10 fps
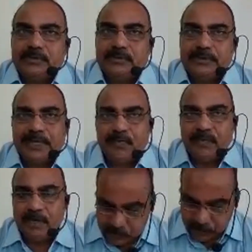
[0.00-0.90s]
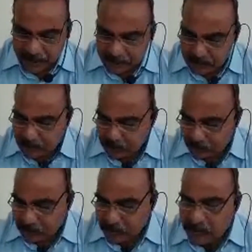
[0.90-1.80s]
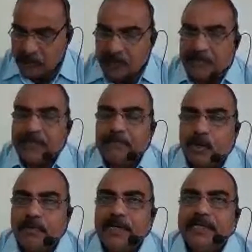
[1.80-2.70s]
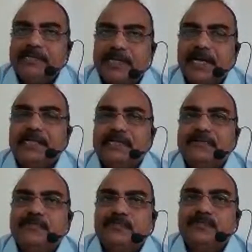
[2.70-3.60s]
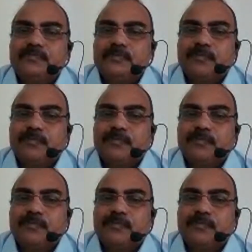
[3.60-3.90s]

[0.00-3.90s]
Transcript: Same way, ropes also has to be properly dried.